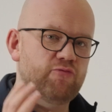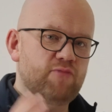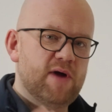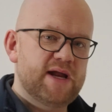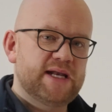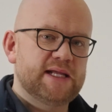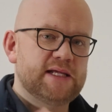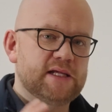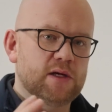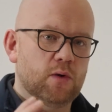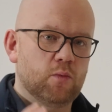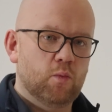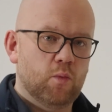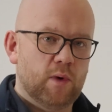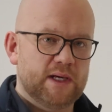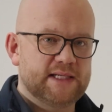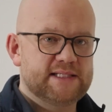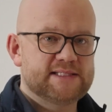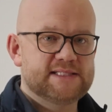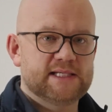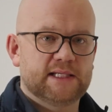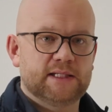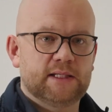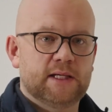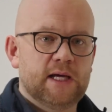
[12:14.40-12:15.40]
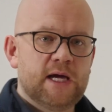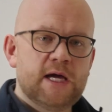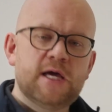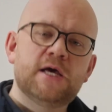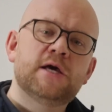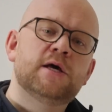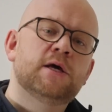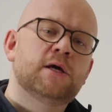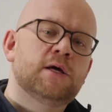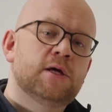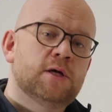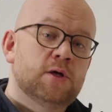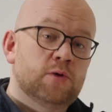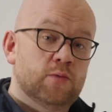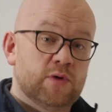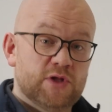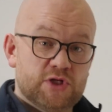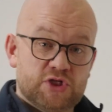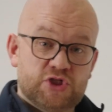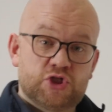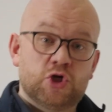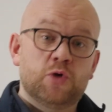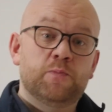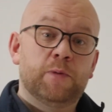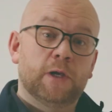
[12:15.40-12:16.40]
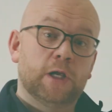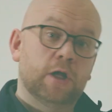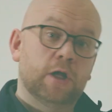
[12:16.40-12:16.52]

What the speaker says: ready and waiting with a super